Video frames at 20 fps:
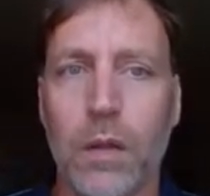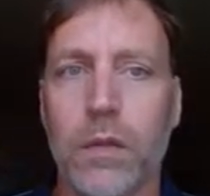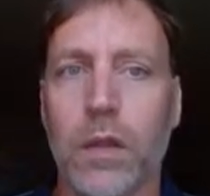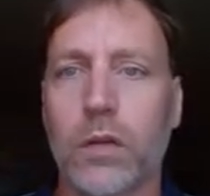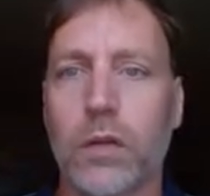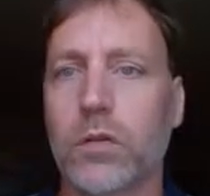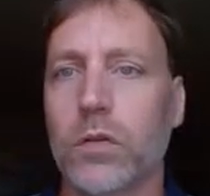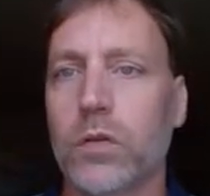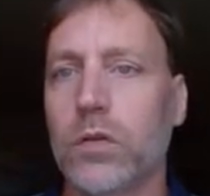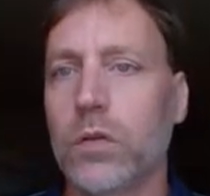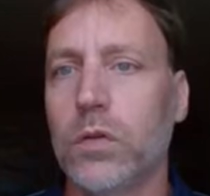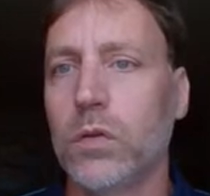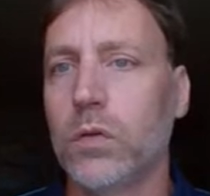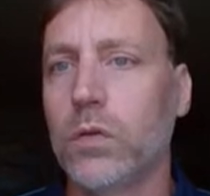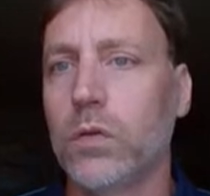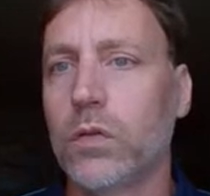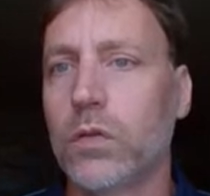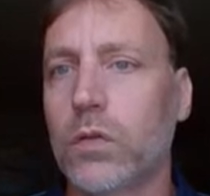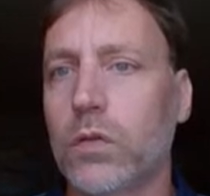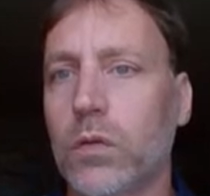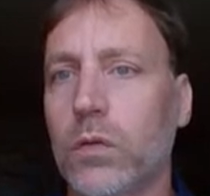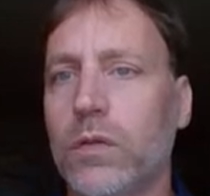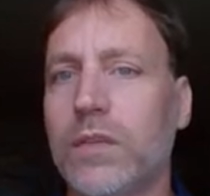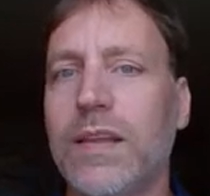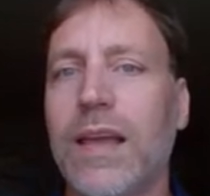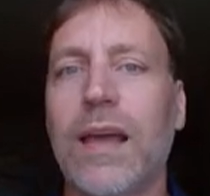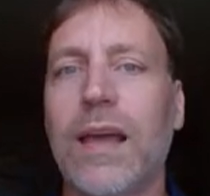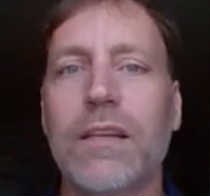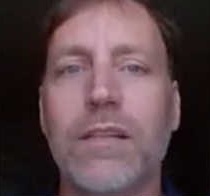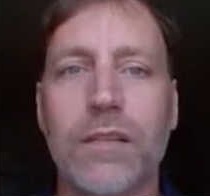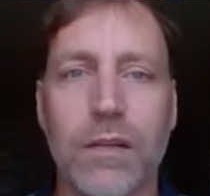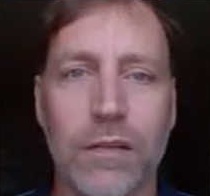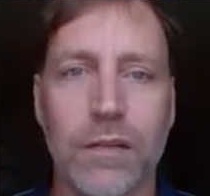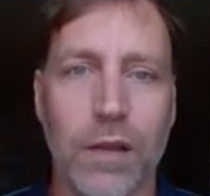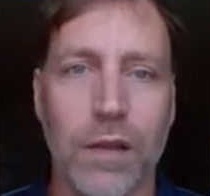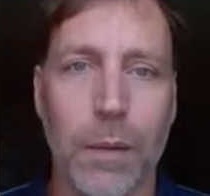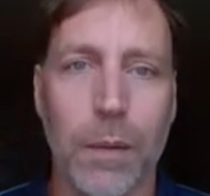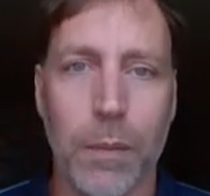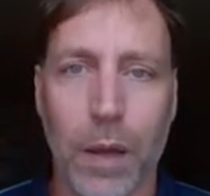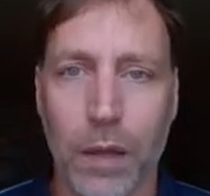that you use to test this
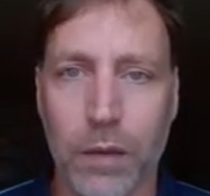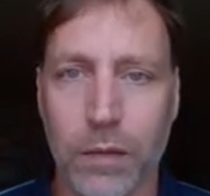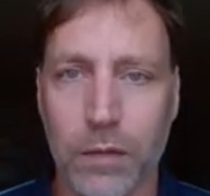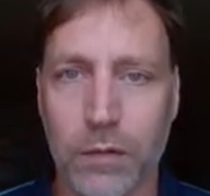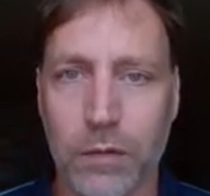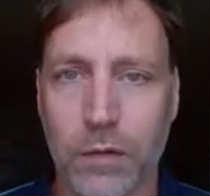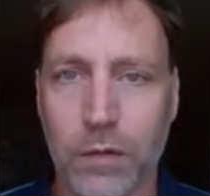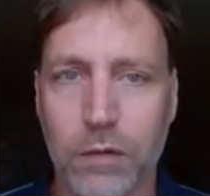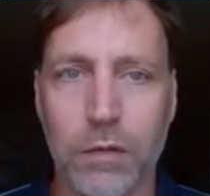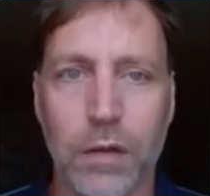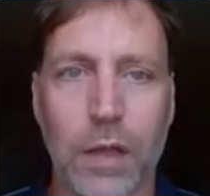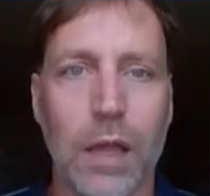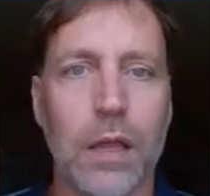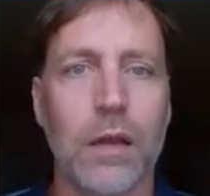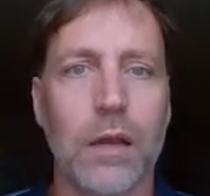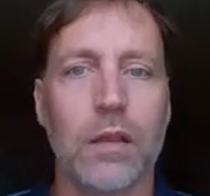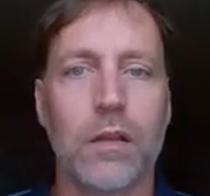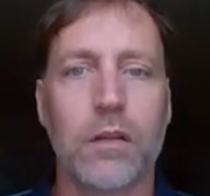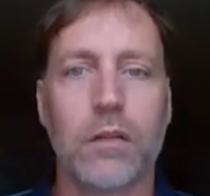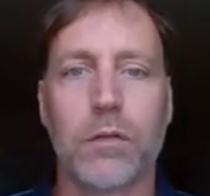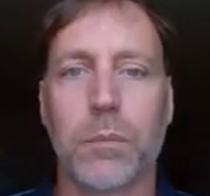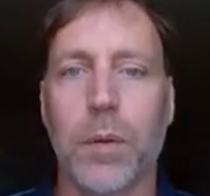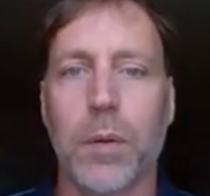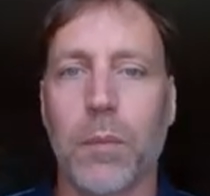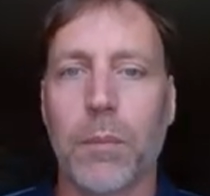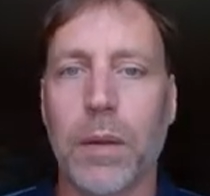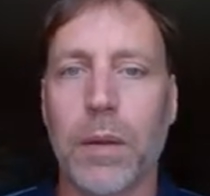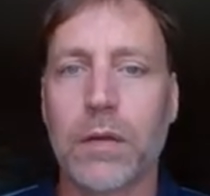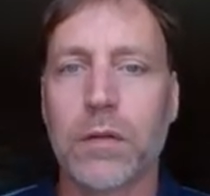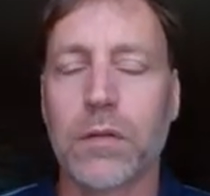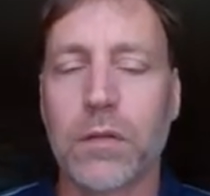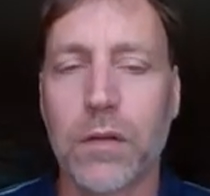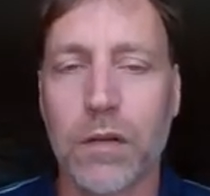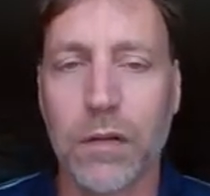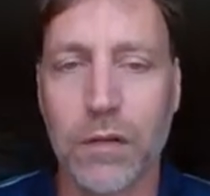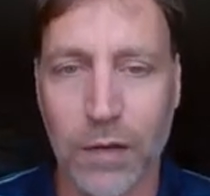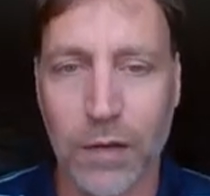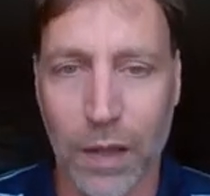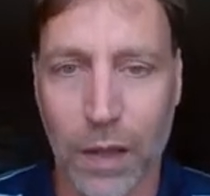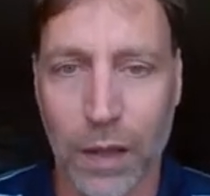hypothesis in experimental
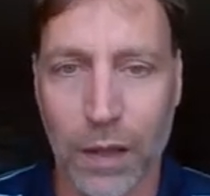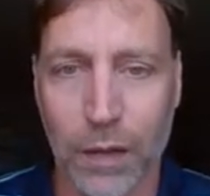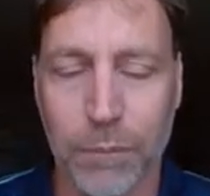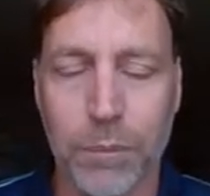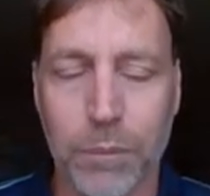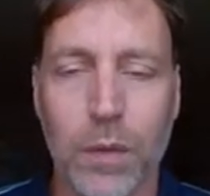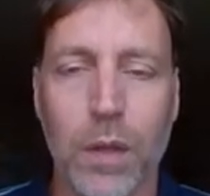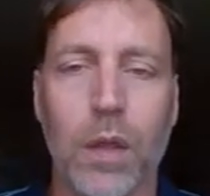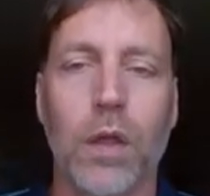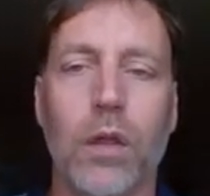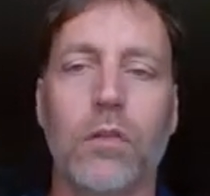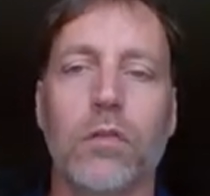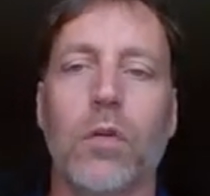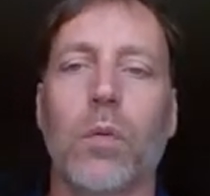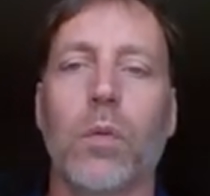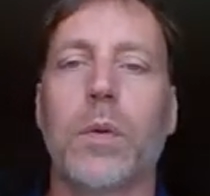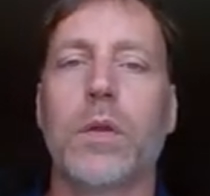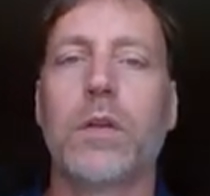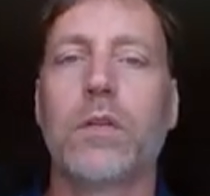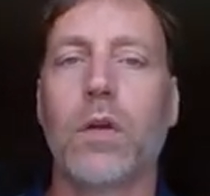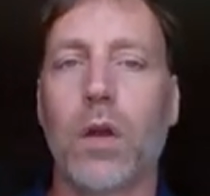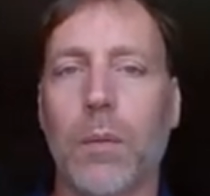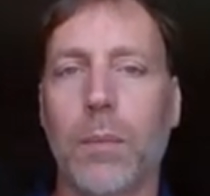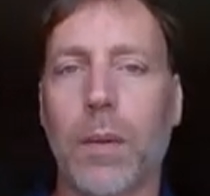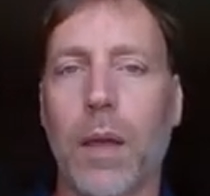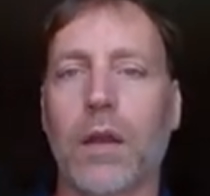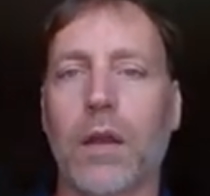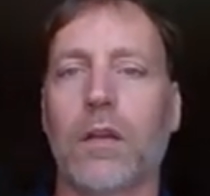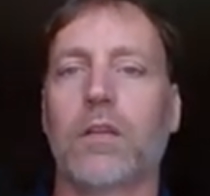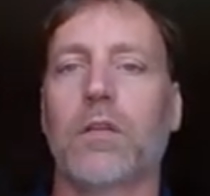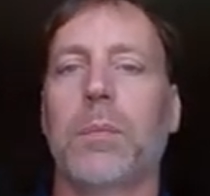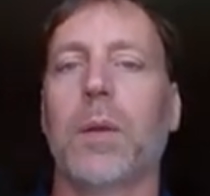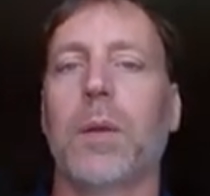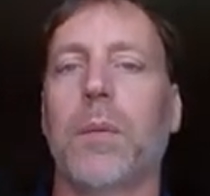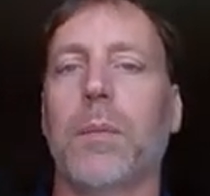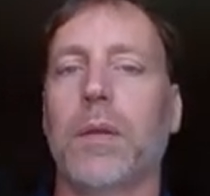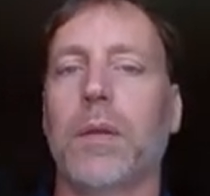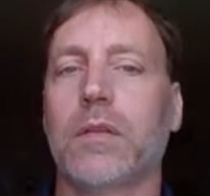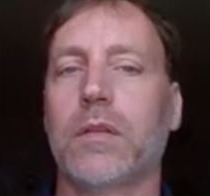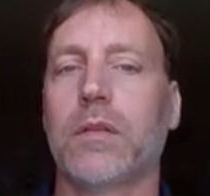design. So when we talk about
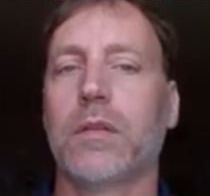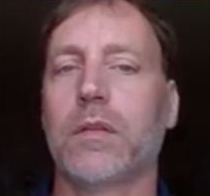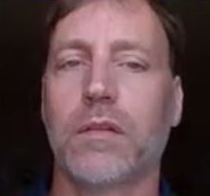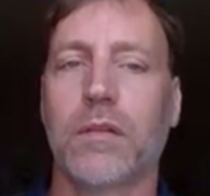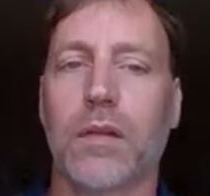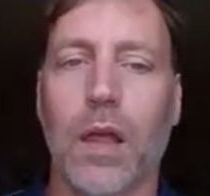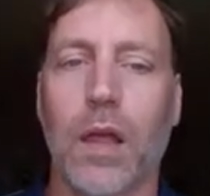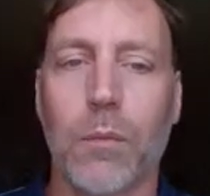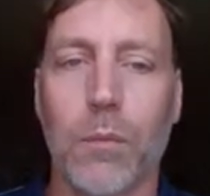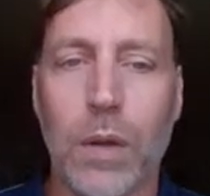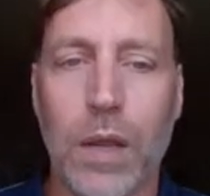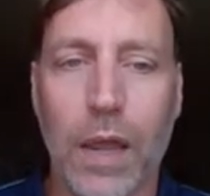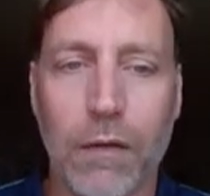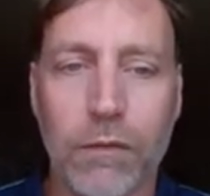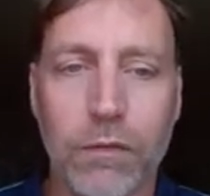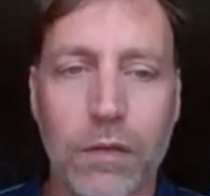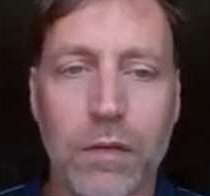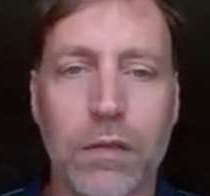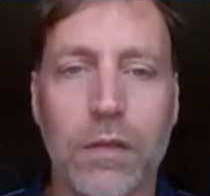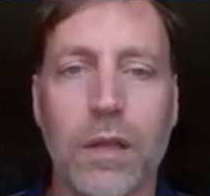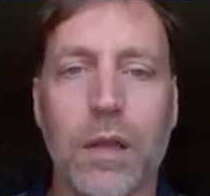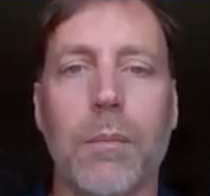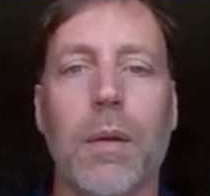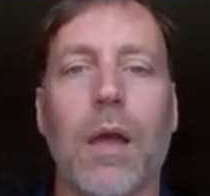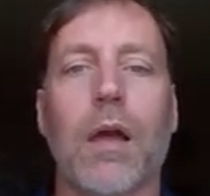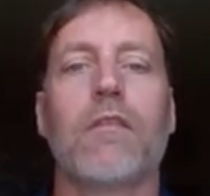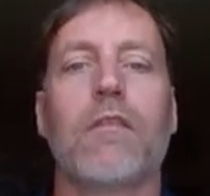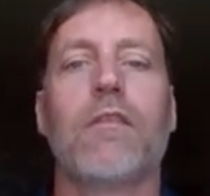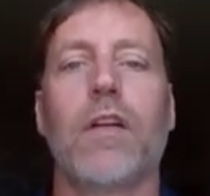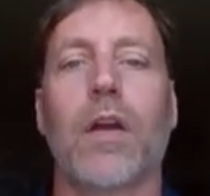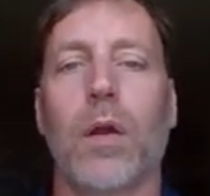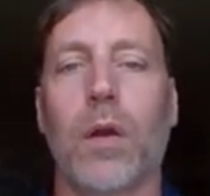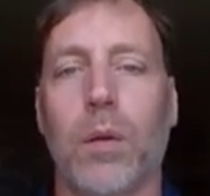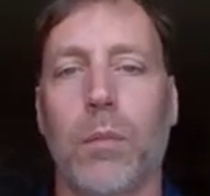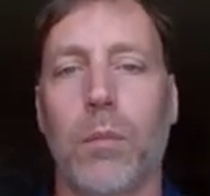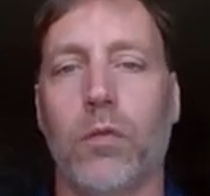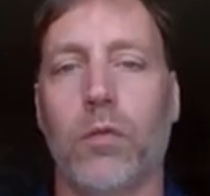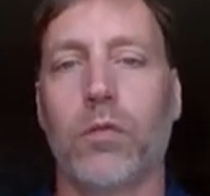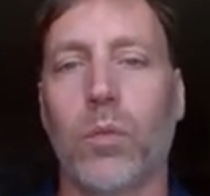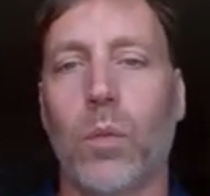experimental design, we have to think about
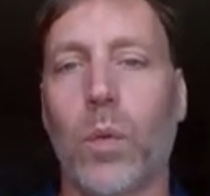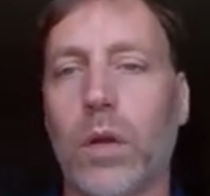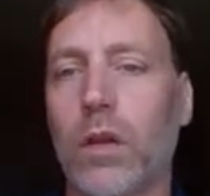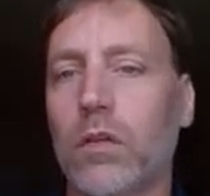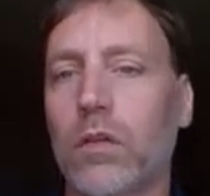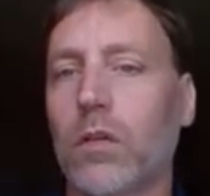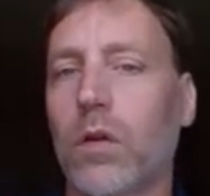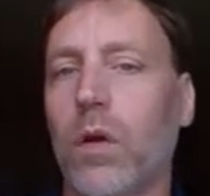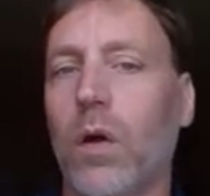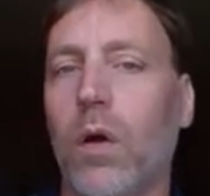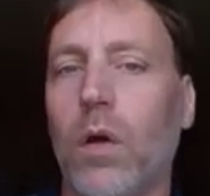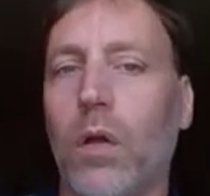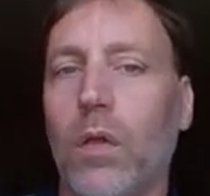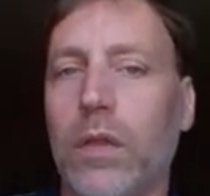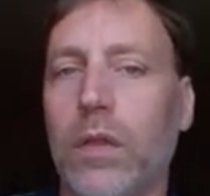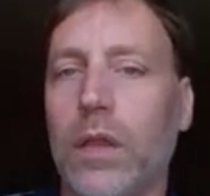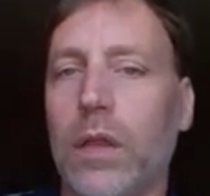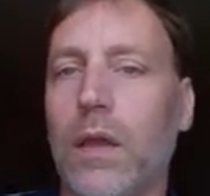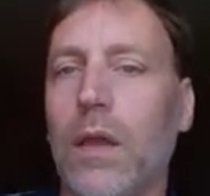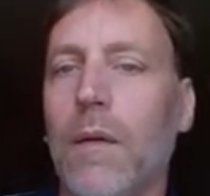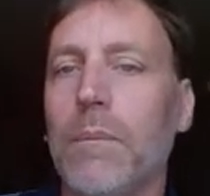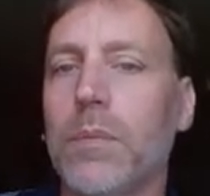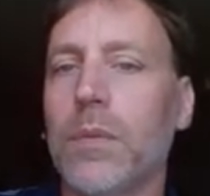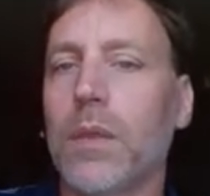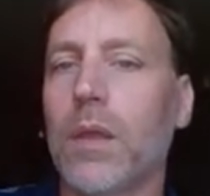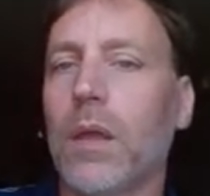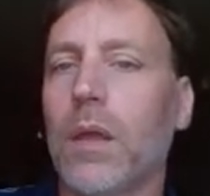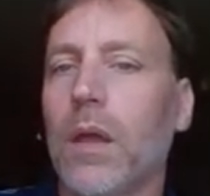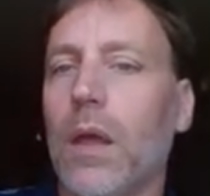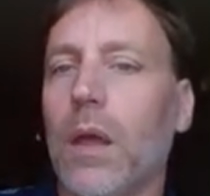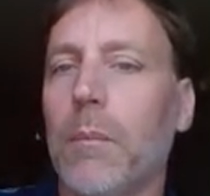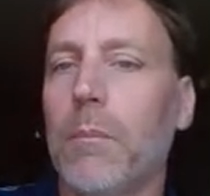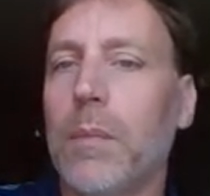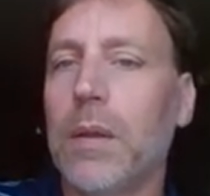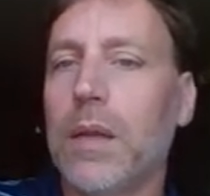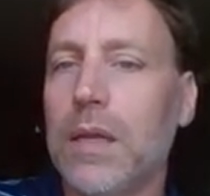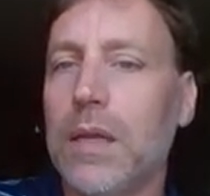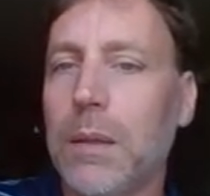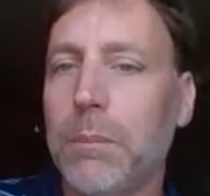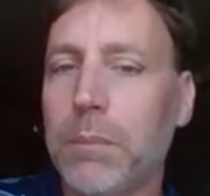variables. One is called the
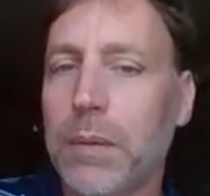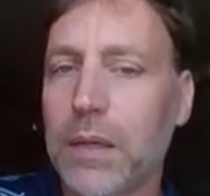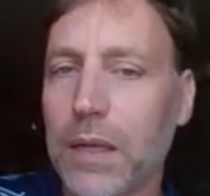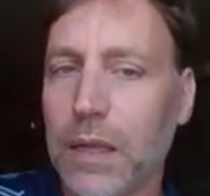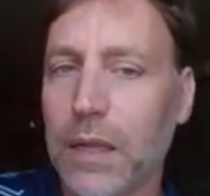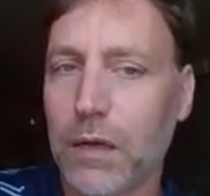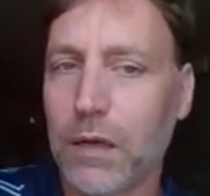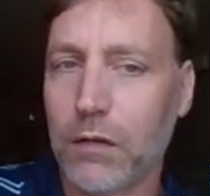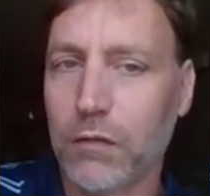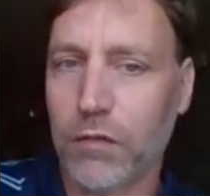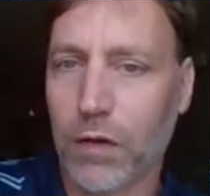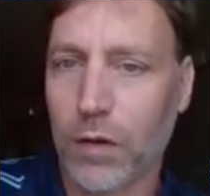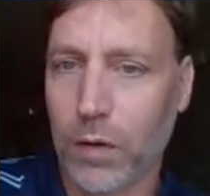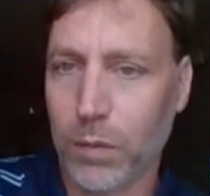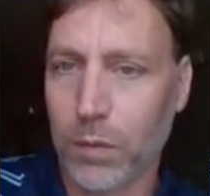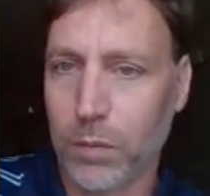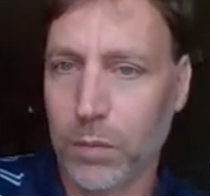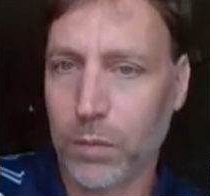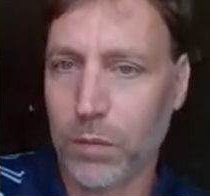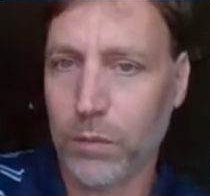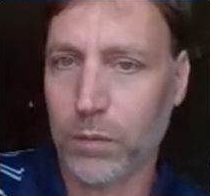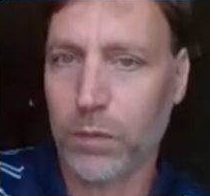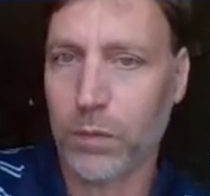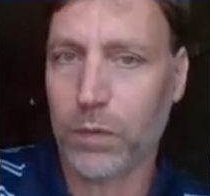manipulated variable,